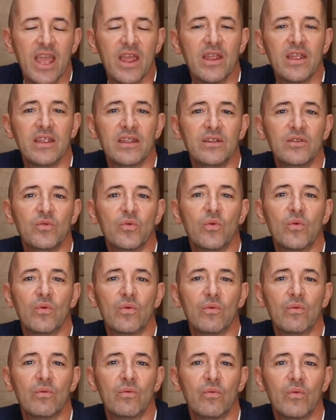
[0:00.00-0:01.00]
And
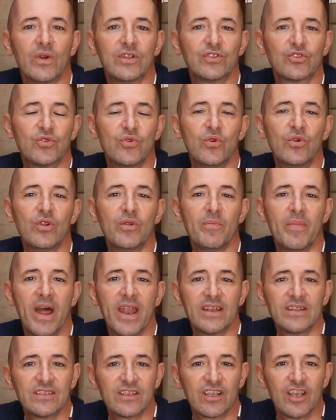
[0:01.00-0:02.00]
what's cool
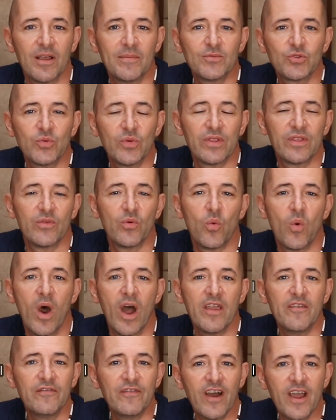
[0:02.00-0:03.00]
about it is it comes with a
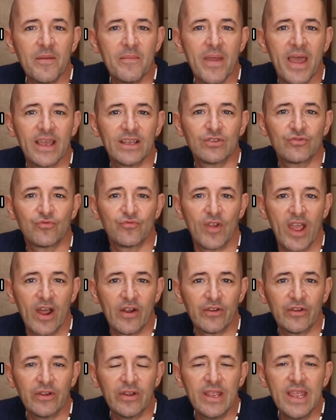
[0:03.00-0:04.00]
Wi-Fi Max
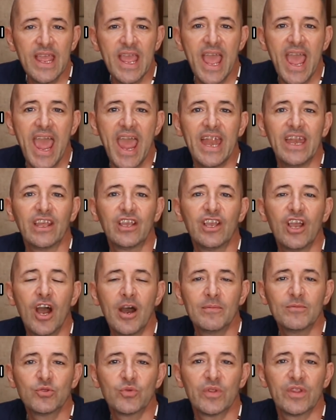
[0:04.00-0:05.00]
router and it
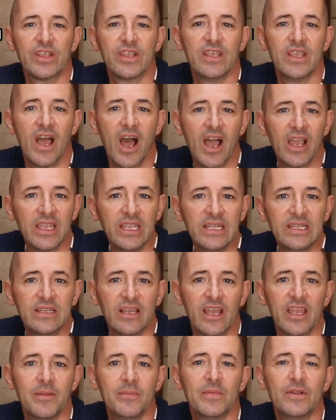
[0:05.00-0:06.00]
comes with a Yagi
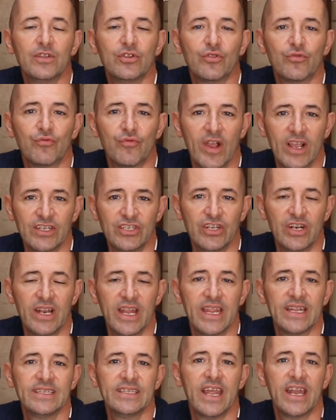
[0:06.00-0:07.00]
type
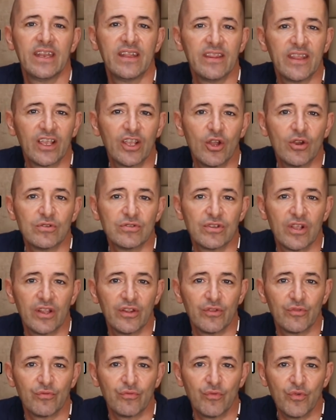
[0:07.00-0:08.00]
directional antenna that goes
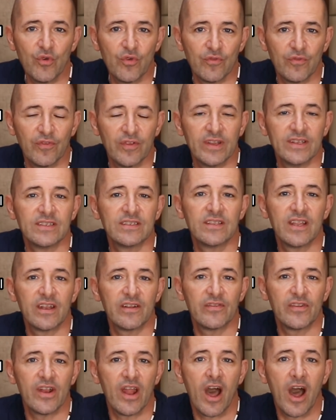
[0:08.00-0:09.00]
on the roof
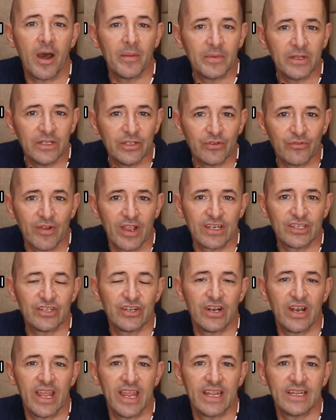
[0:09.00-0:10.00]
instead of an
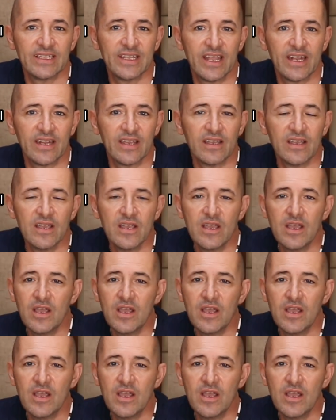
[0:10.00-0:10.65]
omnidirectional antenna.